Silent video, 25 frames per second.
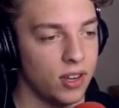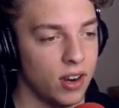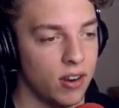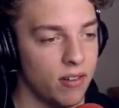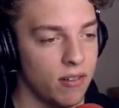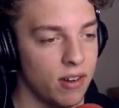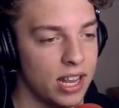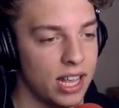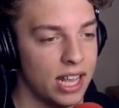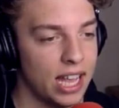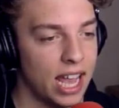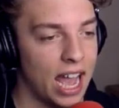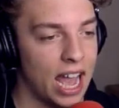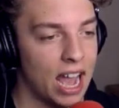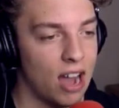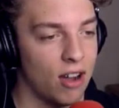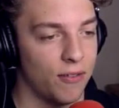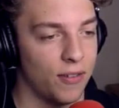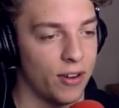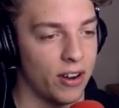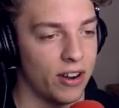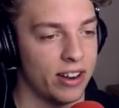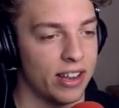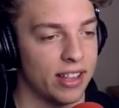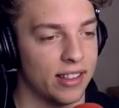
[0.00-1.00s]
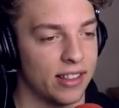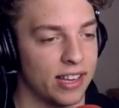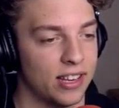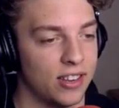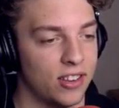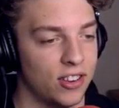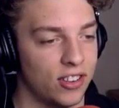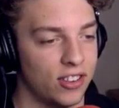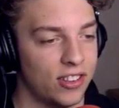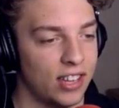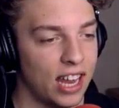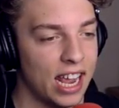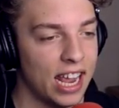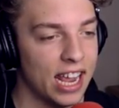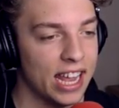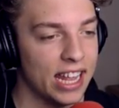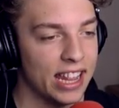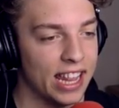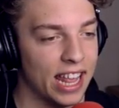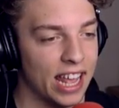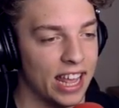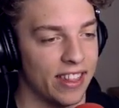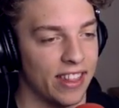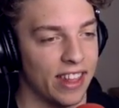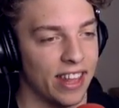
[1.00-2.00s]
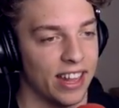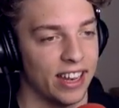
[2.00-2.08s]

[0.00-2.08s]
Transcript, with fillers: you don't really get out very easy. Just stay in there